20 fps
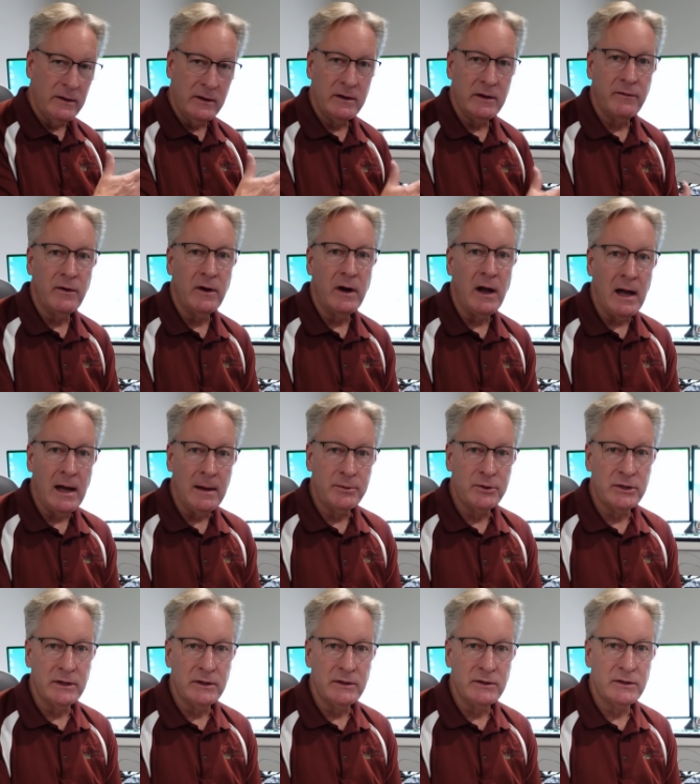the different
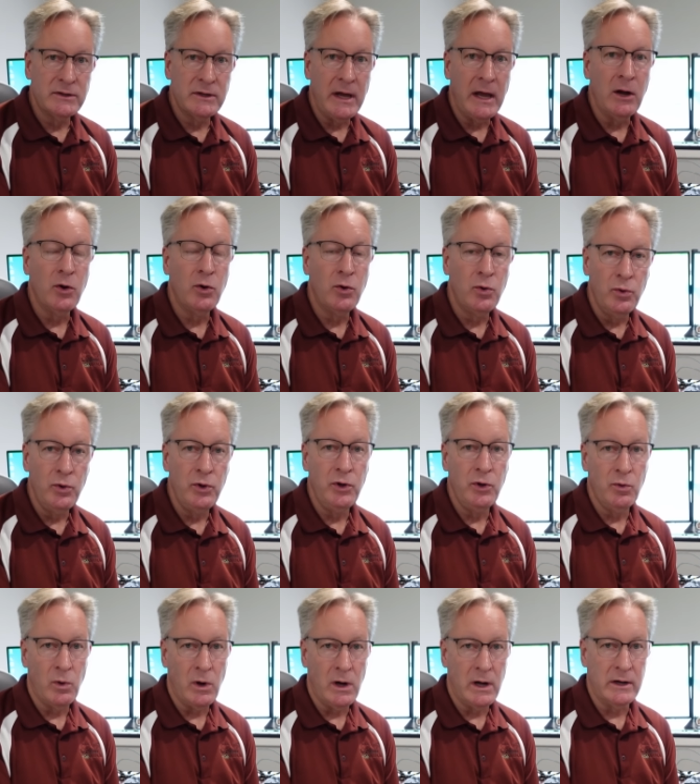options and who
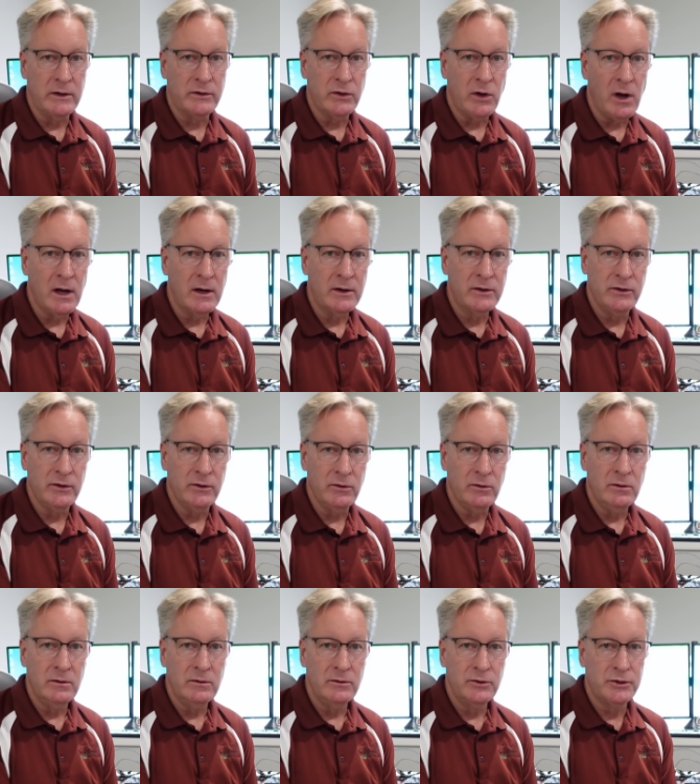you want to talk to.